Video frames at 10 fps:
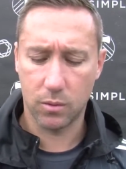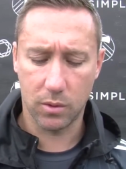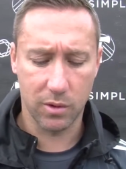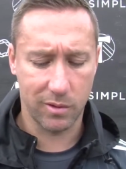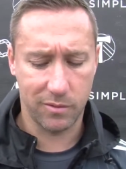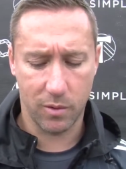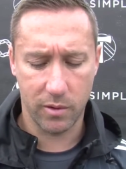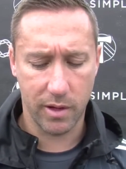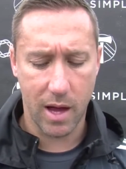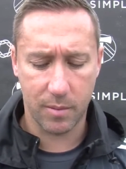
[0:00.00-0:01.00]
We're looking
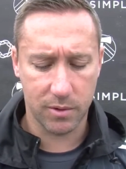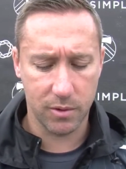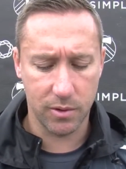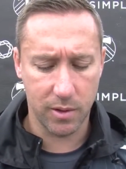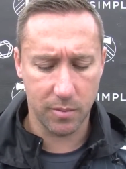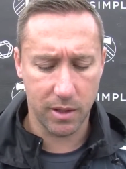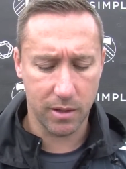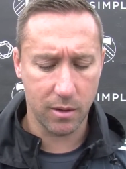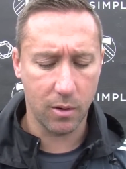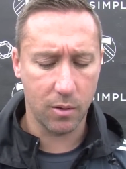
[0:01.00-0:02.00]
forward to the opportunity of
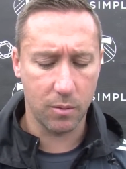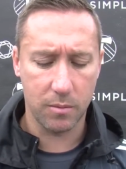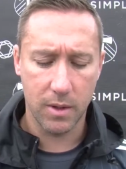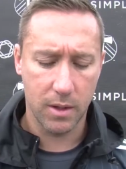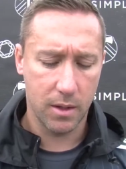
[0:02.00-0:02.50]
being at home,